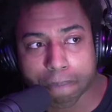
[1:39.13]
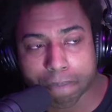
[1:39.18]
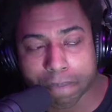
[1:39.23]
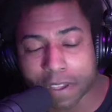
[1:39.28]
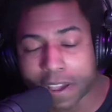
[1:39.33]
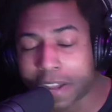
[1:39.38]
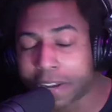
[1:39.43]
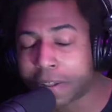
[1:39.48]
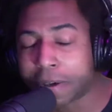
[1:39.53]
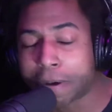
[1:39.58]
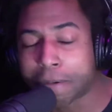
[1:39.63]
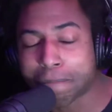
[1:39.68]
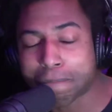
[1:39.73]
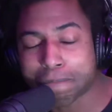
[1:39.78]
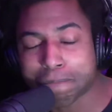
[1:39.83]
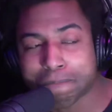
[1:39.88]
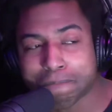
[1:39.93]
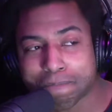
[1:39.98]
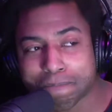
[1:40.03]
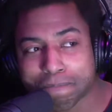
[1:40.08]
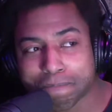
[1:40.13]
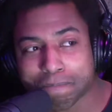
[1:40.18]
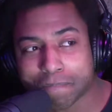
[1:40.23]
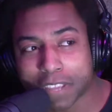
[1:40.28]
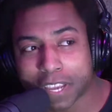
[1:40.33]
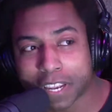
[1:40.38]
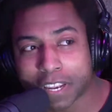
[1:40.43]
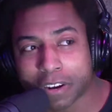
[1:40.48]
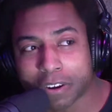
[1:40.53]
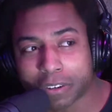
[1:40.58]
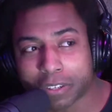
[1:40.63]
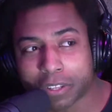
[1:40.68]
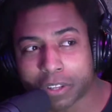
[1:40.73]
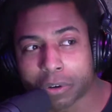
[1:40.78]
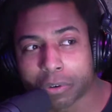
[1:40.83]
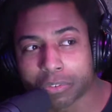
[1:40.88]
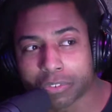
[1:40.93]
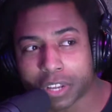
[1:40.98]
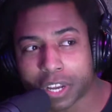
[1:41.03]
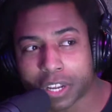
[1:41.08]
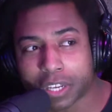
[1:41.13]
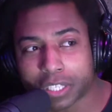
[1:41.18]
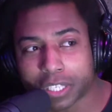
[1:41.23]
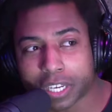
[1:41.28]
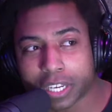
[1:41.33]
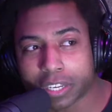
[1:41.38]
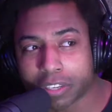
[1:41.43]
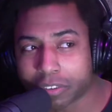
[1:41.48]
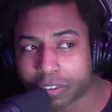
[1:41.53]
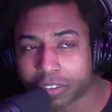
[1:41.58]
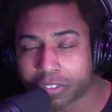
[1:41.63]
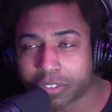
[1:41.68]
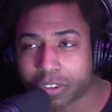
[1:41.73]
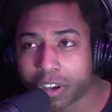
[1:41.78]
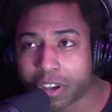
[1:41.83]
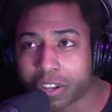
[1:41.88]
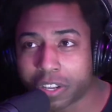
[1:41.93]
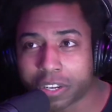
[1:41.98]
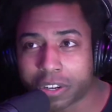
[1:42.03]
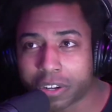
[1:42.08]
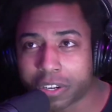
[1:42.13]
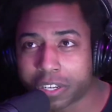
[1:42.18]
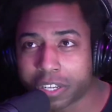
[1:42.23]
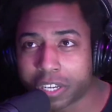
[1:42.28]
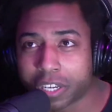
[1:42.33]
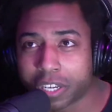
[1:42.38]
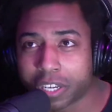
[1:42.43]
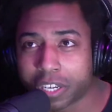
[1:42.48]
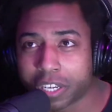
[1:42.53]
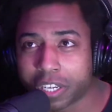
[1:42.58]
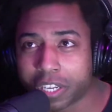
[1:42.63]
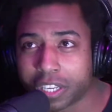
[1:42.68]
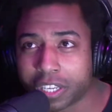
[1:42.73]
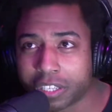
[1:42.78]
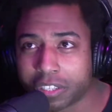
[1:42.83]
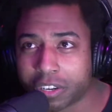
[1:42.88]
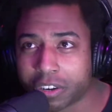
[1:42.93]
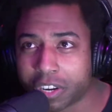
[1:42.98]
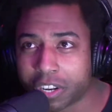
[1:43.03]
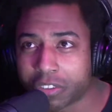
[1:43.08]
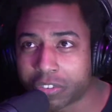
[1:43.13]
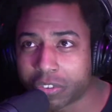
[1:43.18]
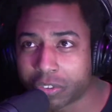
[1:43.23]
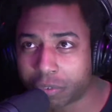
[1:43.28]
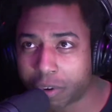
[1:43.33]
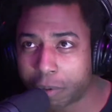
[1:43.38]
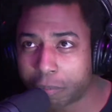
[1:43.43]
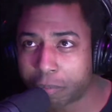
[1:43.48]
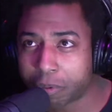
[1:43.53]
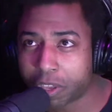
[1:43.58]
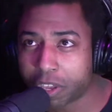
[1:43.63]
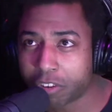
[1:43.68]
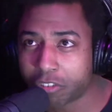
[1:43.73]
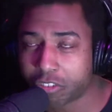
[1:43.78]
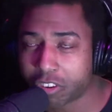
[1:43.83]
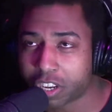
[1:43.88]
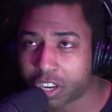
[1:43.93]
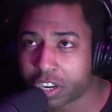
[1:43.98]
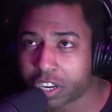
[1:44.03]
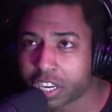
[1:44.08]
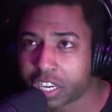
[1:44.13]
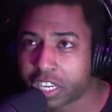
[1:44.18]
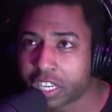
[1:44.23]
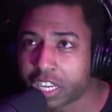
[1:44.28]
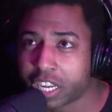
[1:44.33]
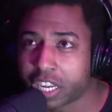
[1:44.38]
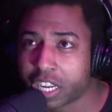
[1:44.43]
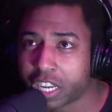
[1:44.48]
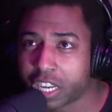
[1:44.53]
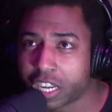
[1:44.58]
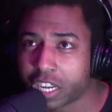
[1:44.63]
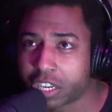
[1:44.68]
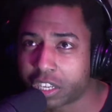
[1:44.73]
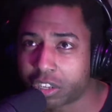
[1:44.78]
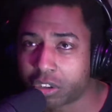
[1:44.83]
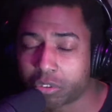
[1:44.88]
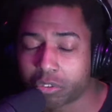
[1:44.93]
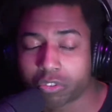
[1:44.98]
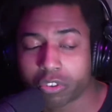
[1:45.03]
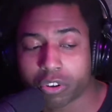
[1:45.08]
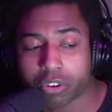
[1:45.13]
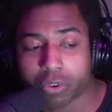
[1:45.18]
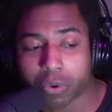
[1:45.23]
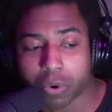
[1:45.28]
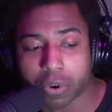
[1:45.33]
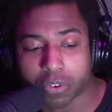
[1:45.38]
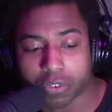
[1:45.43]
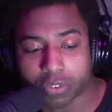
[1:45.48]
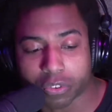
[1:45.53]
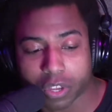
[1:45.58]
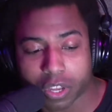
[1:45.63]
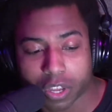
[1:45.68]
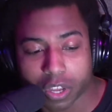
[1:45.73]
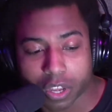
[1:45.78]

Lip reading: Yeah, I know. And they're closed now again. Saw it on their Instagram page. They closed their doors.